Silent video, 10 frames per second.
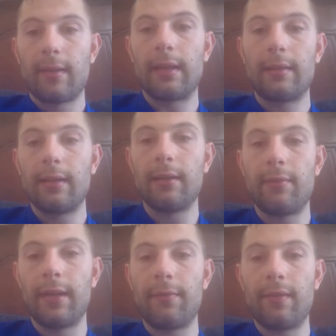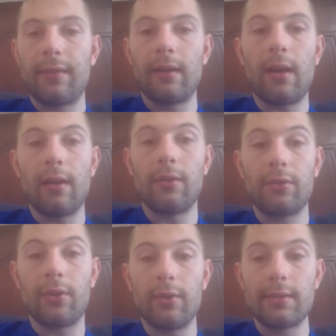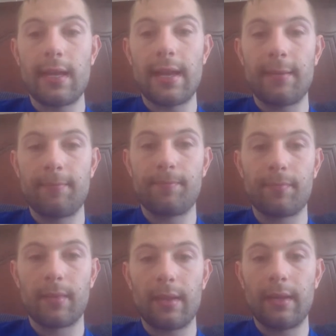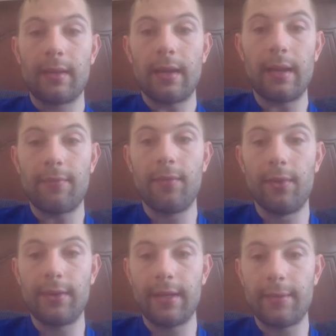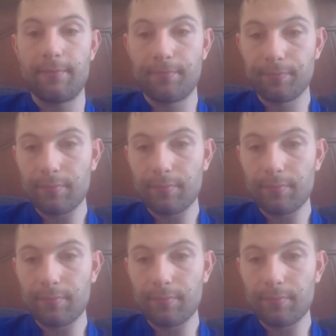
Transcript: and Tenerife and all of those, and in California.